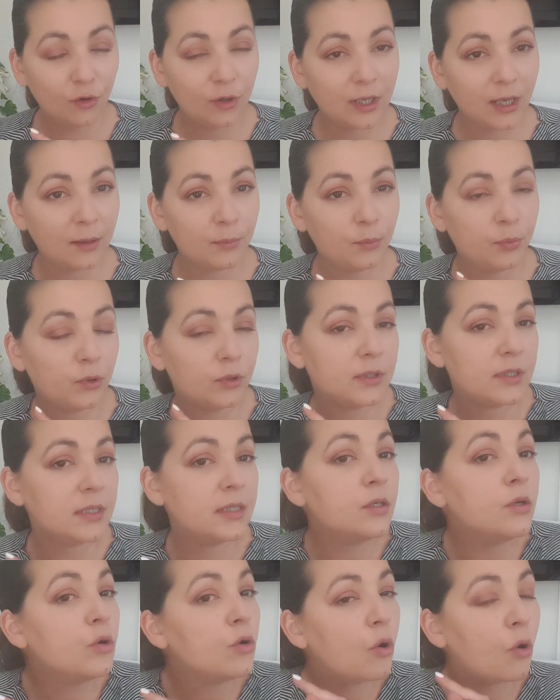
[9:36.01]
can put
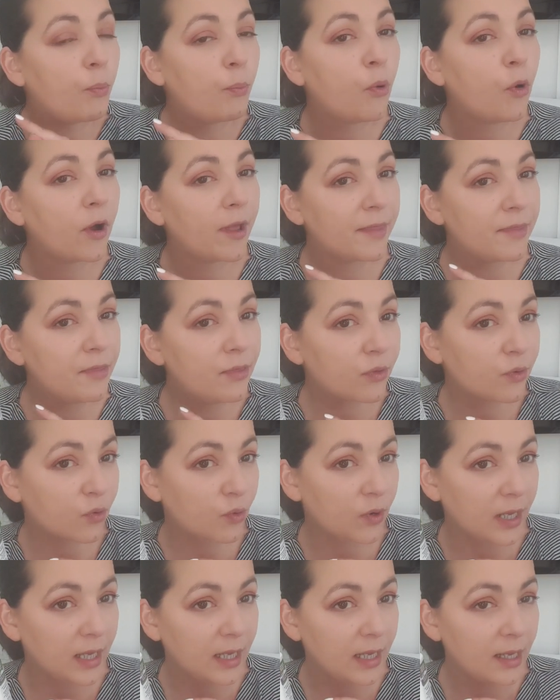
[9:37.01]

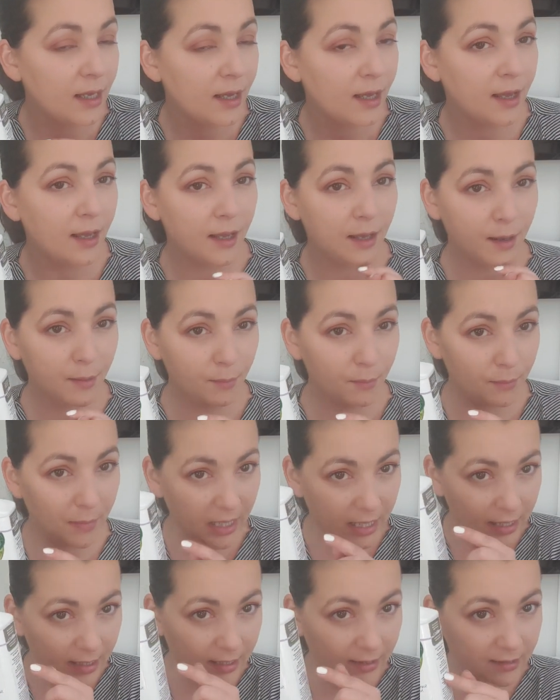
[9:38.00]
0.3
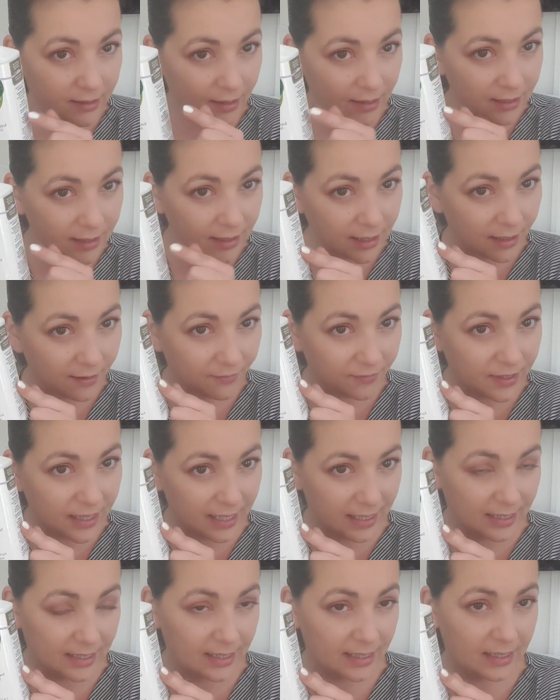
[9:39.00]
milliliters of
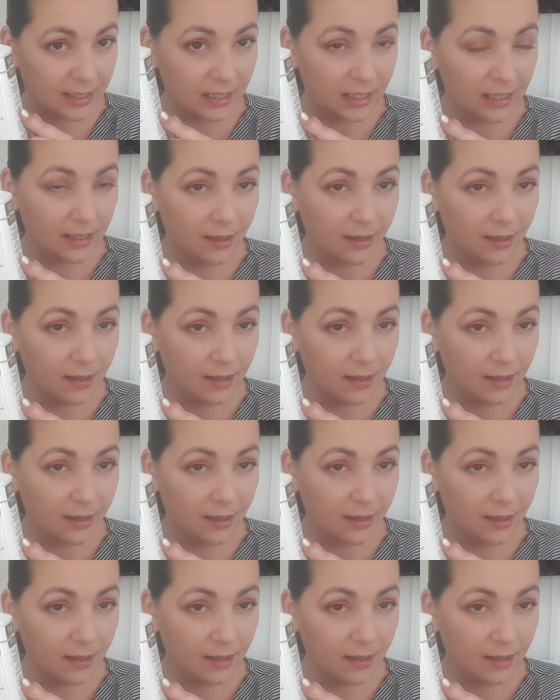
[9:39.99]
this,